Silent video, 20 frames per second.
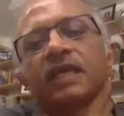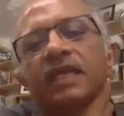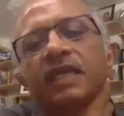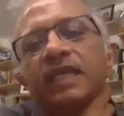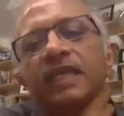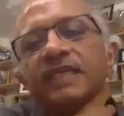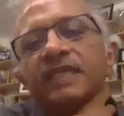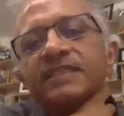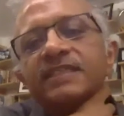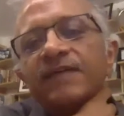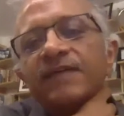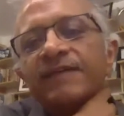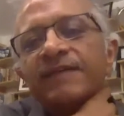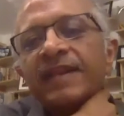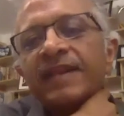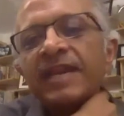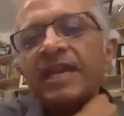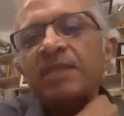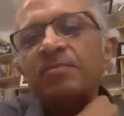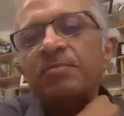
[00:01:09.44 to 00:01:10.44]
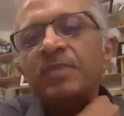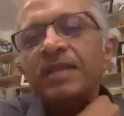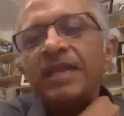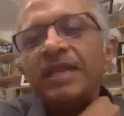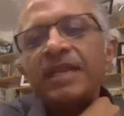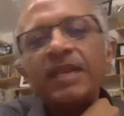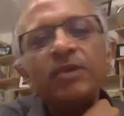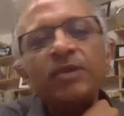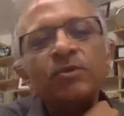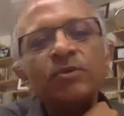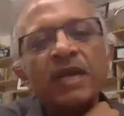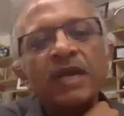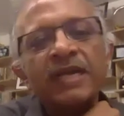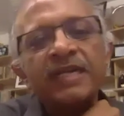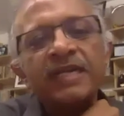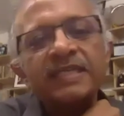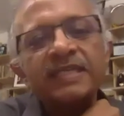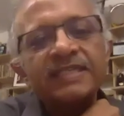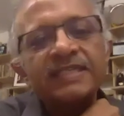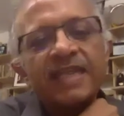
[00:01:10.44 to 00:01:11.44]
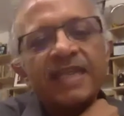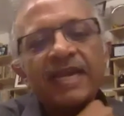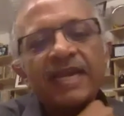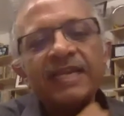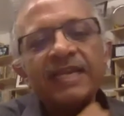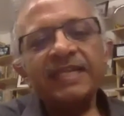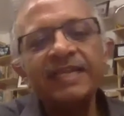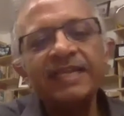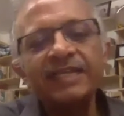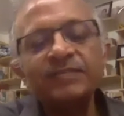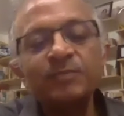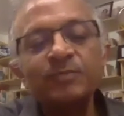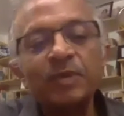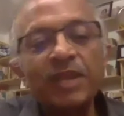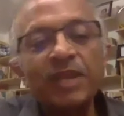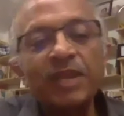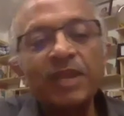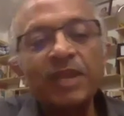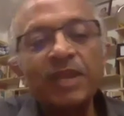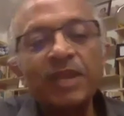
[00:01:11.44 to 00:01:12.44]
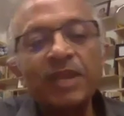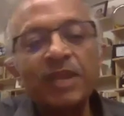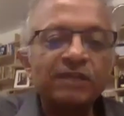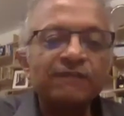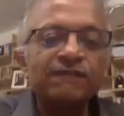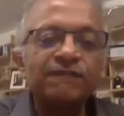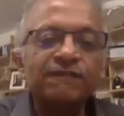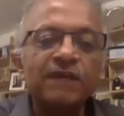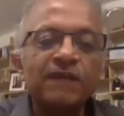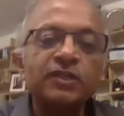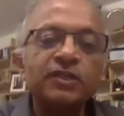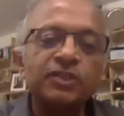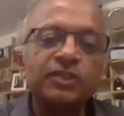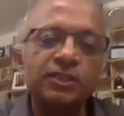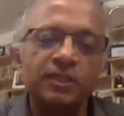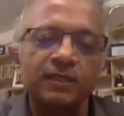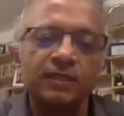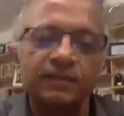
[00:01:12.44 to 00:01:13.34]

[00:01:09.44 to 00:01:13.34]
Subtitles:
is our inability to understand the exponential function.